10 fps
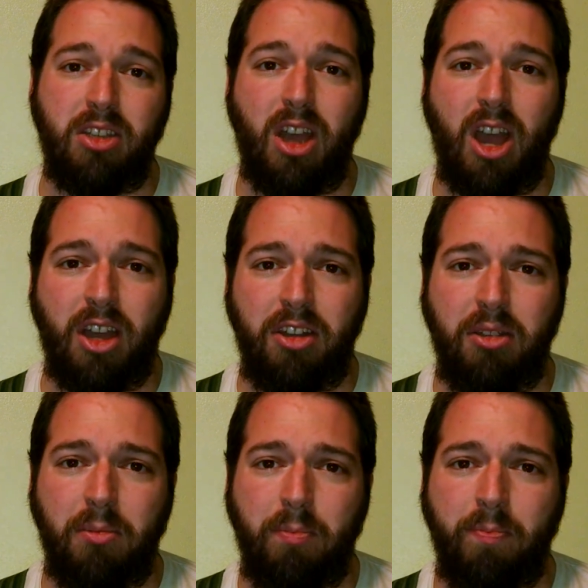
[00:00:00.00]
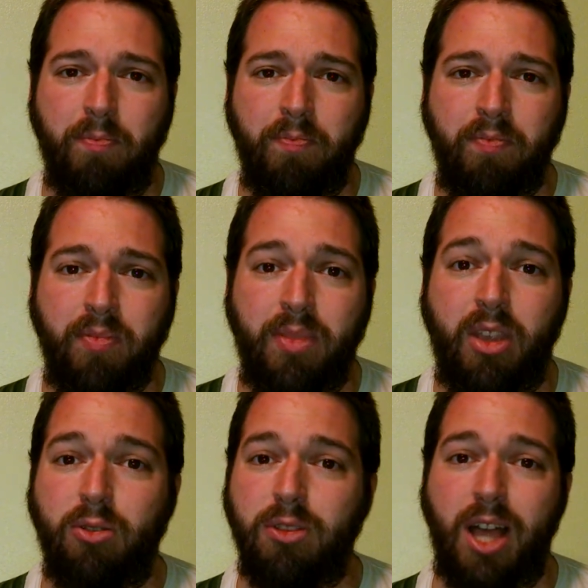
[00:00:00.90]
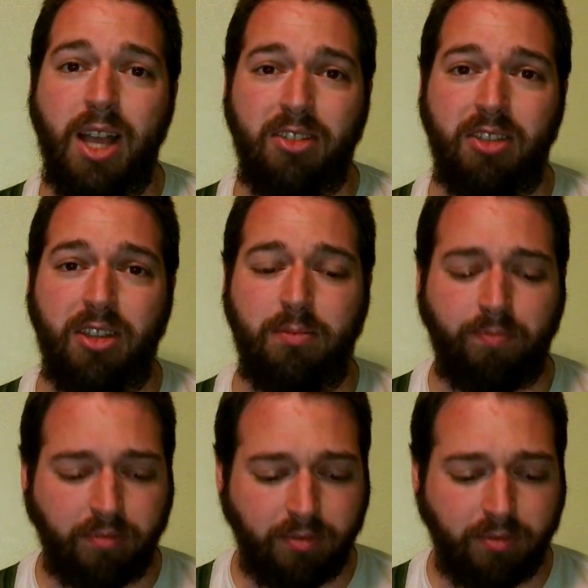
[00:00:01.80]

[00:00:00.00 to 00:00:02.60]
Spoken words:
to God. Now, lastly,